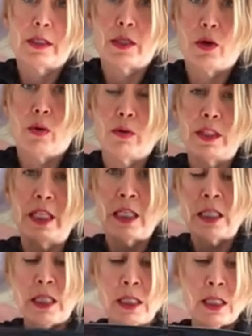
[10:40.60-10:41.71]
So ding,
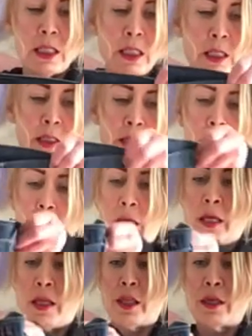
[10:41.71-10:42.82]
ding, ding. And
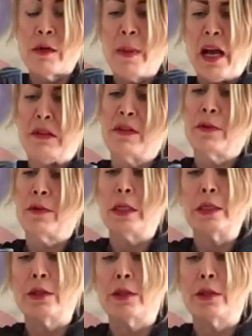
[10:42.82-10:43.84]
I think their pants are like